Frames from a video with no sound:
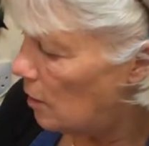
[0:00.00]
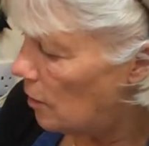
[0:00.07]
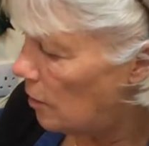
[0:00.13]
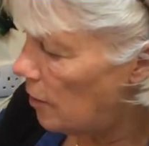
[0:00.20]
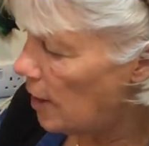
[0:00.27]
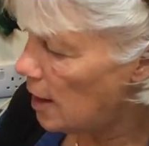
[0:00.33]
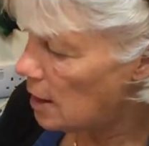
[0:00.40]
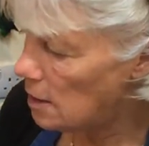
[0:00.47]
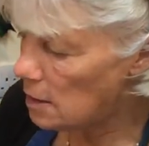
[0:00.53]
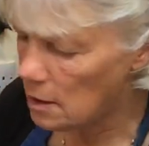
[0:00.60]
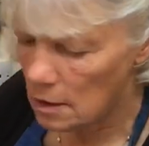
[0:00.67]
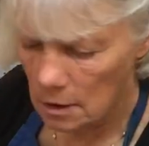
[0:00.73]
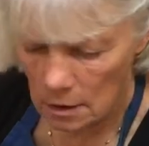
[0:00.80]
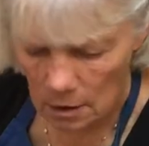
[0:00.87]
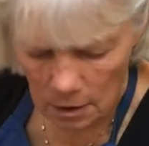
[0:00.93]

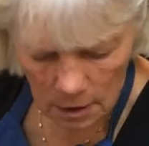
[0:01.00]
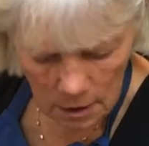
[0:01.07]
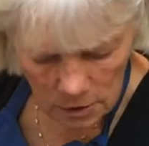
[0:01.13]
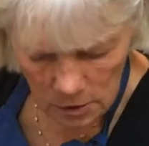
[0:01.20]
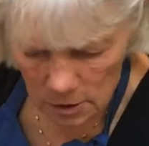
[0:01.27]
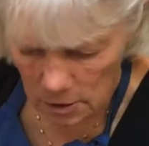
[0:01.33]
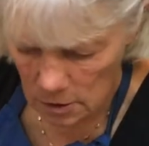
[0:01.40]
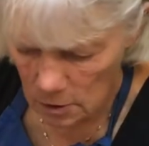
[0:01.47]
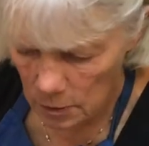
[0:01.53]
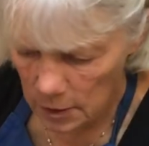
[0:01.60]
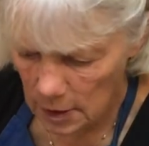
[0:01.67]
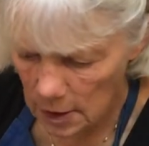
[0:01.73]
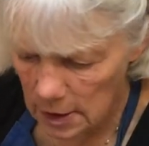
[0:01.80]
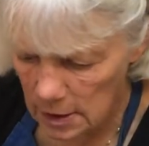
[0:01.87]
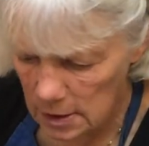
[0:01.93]
then let's just
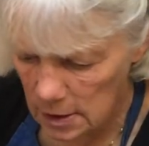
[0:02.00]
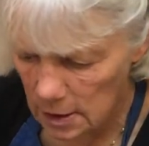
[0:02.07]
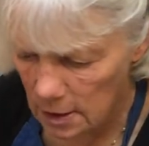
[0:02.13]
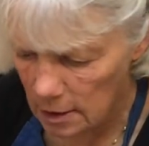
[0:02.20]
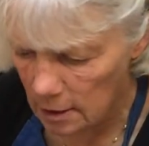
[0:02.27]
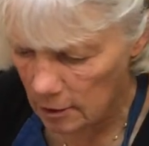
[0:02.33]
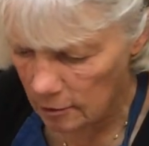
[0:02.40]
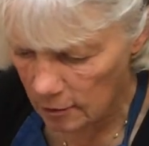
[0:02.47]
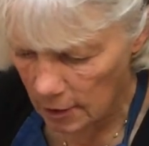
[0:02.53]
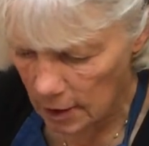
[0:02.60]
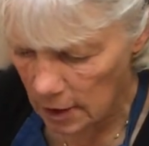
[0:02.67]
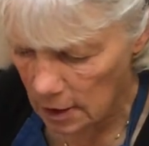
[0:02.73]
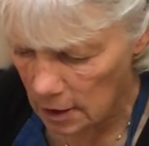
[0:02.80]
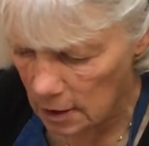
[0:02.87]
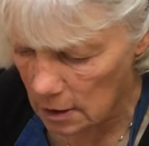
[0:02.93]
quickly see if I
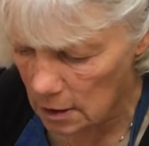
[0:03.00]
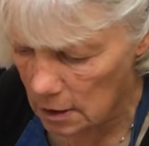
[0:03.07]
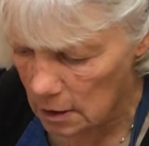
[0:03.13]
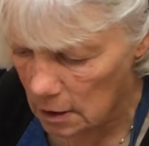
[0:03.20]
can